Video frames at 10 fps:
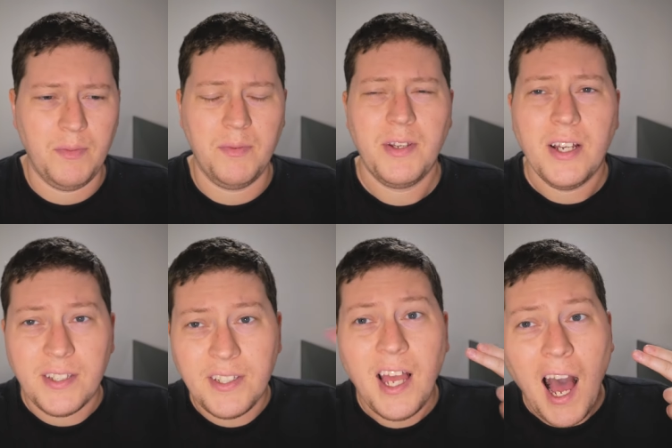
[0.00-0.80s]
But
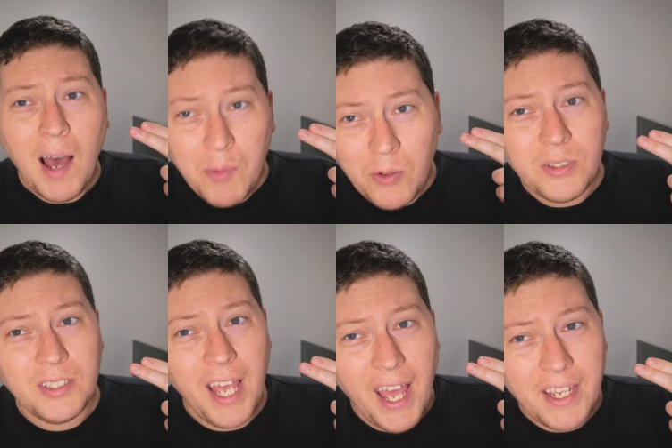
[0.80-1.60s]
because I'm old as
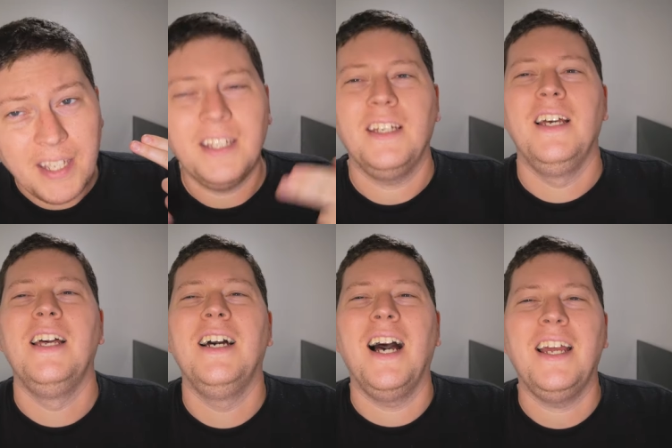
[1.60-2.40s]
heck,
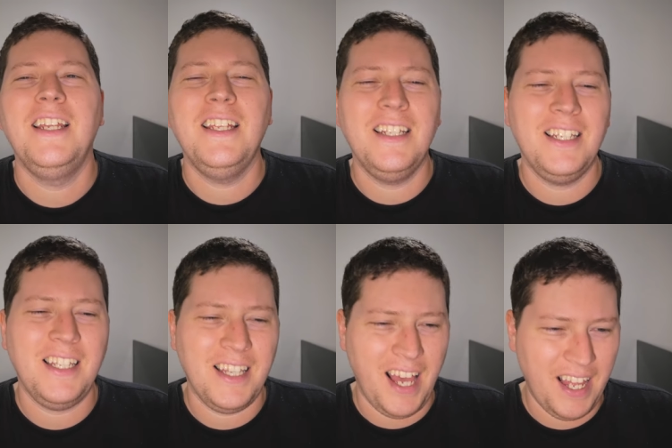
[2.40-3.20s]
I didn't
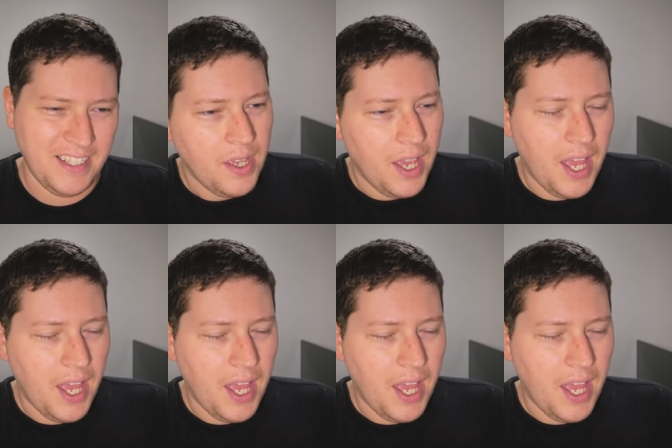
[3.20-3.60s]
need that.